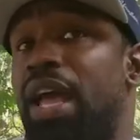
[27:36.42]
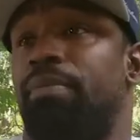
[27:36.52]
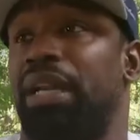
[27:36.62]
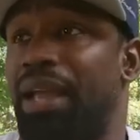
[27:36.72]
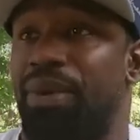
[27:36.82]

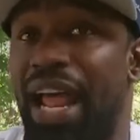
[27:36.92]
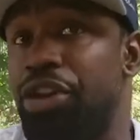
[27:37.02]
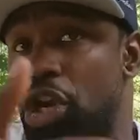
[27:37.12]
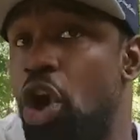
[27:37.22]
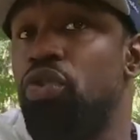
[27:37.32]
But like when I
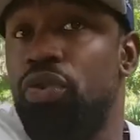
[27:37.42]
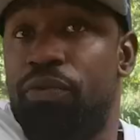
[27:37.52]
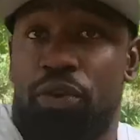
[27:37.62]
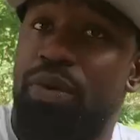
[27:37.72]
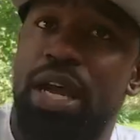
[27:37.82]
know you
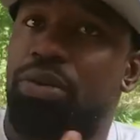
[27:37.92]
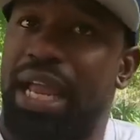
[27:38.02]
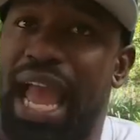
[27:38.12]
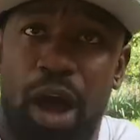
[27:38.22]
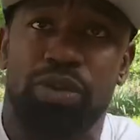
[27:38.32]
for real,
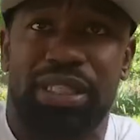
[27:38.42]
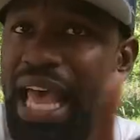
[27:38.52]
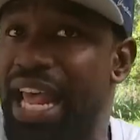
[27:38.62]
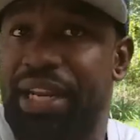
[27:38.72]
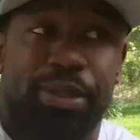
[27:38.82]
like
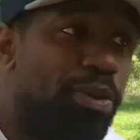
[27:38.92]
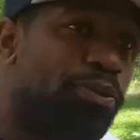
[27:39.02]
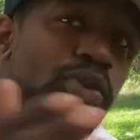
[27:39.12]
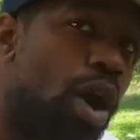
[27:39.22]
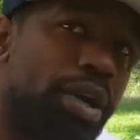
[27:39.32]
outside of this,
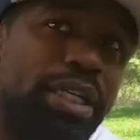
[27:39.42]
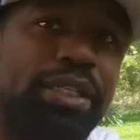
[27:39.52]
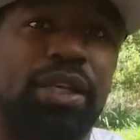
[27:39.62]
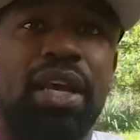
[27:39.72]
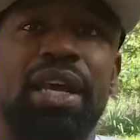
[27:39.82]
before all of
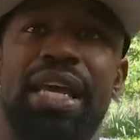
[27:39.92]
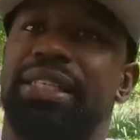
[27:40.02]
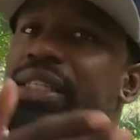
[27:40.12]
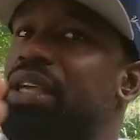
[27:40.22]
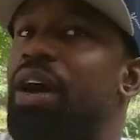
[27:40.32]
this,
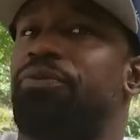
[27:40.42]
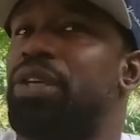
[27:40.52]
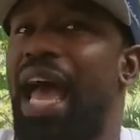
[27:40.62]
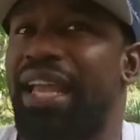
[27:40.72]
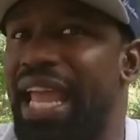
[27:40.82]
it's tough
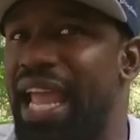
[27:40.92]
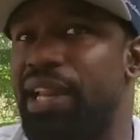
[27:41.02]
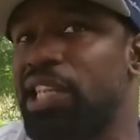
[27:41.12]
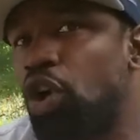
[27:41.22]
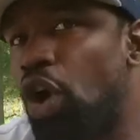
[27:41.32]
to.
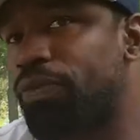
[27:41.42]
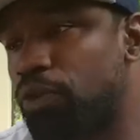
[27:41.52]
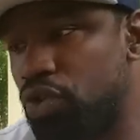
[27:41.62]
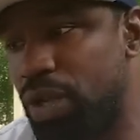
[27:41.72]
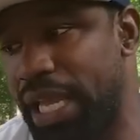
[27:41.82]
It's hard for
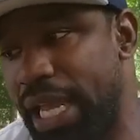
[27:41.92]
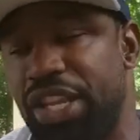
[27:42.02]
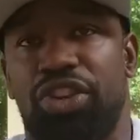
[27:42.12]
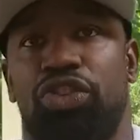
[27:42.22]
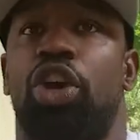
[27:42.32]
you to get in
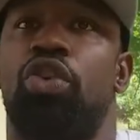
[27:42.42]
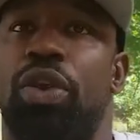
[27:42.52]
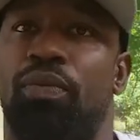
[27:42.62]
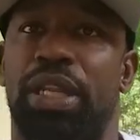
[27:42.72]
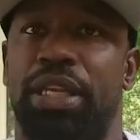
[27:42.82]
your zone
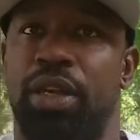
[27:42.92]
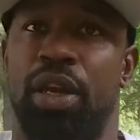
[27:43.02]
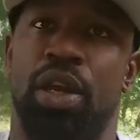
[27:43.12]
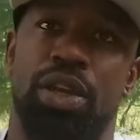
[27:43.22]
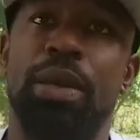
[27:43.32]
and really, you know
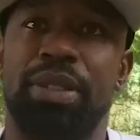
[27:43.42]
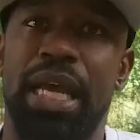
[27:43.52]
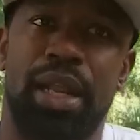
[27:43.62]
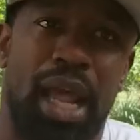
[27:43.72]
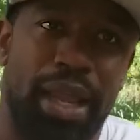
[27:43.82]
what I'm
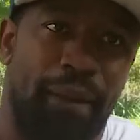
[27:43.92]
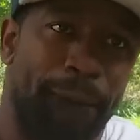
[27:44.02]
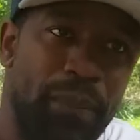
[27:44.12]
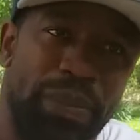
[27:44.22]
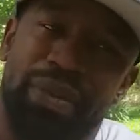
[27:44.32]
saying? Like,
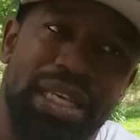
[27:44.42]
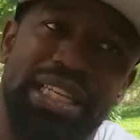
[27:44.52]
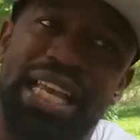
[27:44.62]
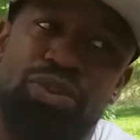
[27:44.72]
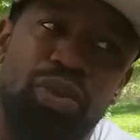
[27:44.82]

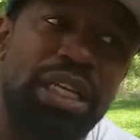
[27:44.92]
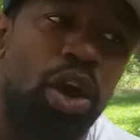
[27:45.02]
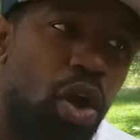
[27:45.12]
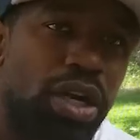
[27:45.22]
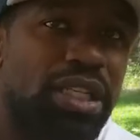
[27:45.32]
it's really
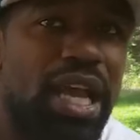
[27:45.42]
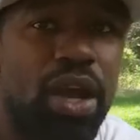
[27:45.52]
hard as hell.